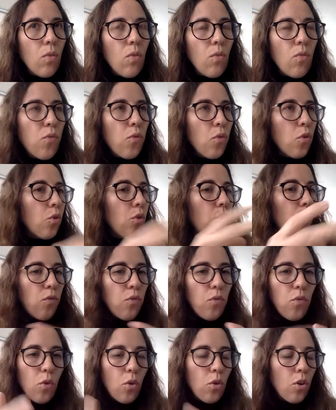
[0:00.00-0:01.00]

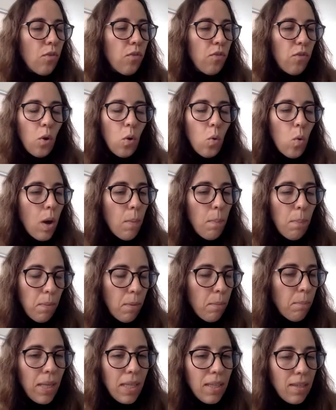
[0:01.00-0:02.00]
for follow-up
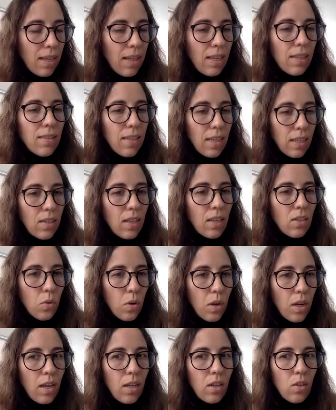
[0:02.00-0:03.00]
meetings,
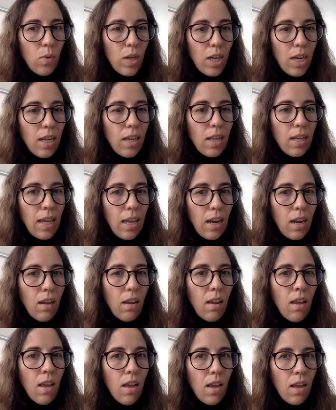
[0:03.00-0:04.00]
etc., and really get
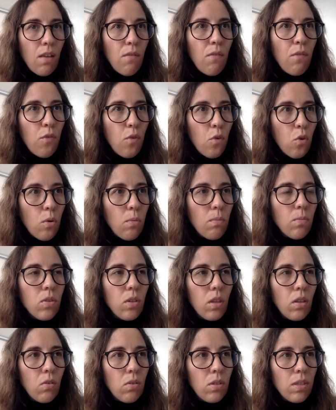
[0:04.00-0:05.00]
an informed
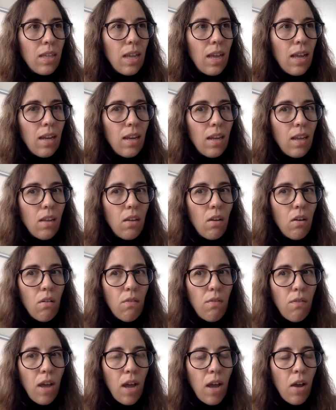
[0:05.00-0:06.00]
understanding of
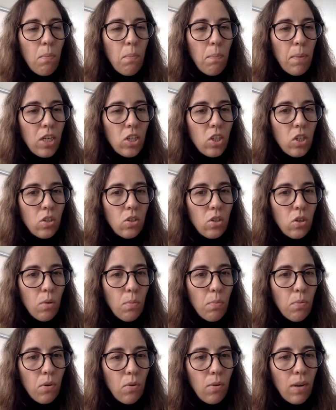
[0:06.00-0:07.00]
how patients are
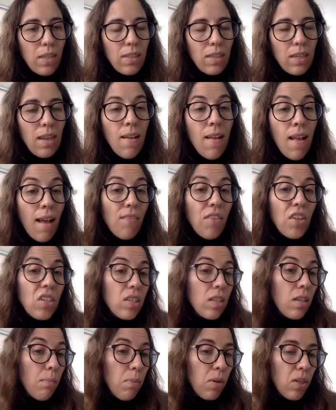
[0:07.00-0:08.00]
progressing. And this
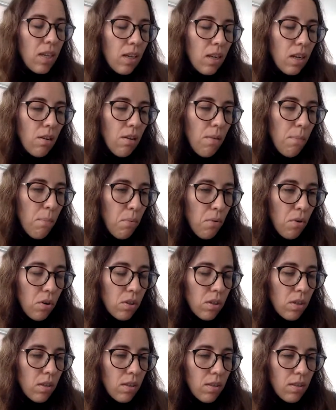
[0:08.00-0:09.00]
is in particular
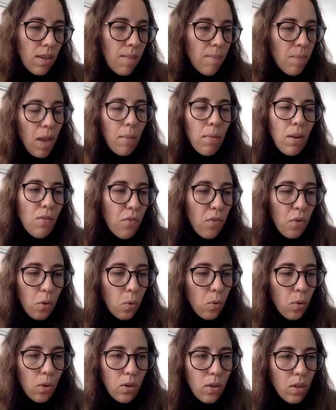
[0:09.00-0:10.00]
important, I mean, for
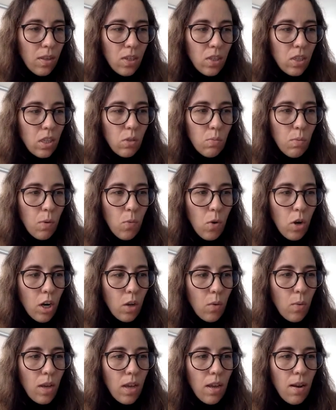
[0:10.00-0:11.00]
all the conditions we
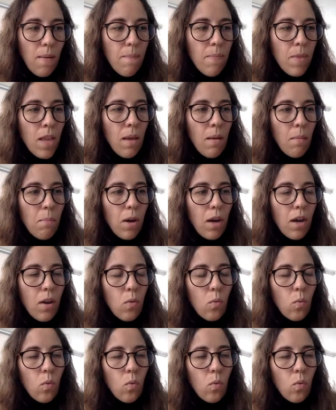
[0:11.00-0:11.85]
work with, but